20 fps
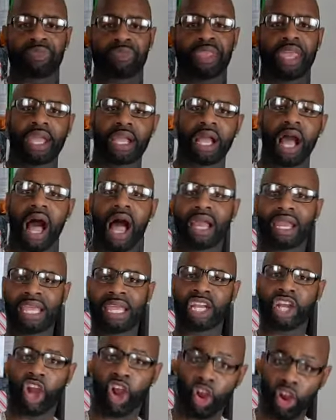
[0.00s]
And God
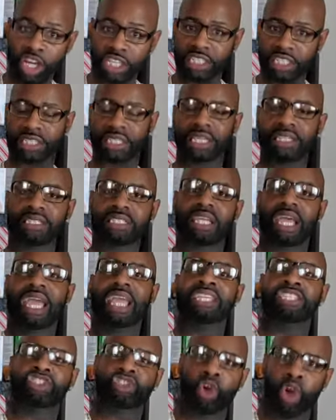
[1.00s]
encourages us to
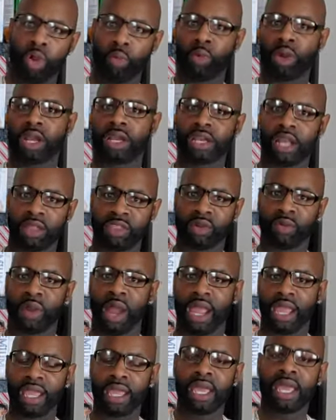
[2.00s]
exhort one another,
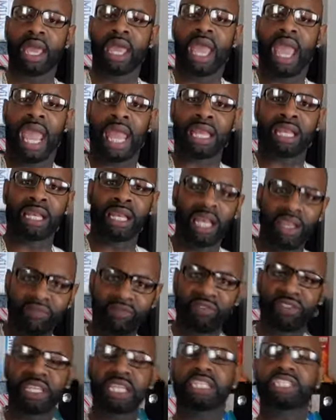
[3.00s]
right? And
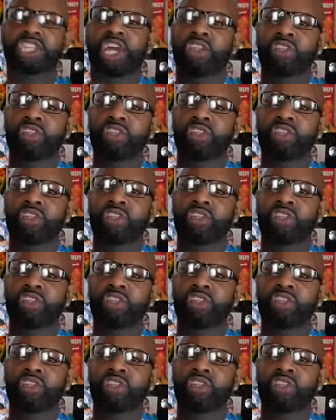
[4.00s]
lift each